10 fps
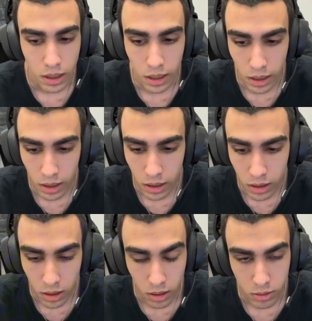
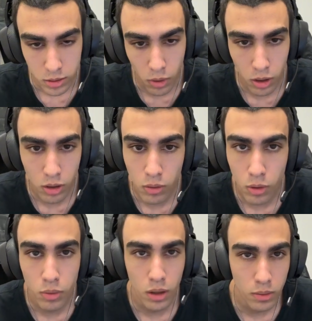And tomorrow we'll
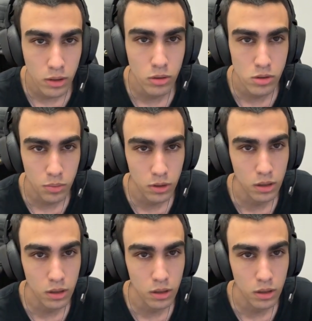probably be doing something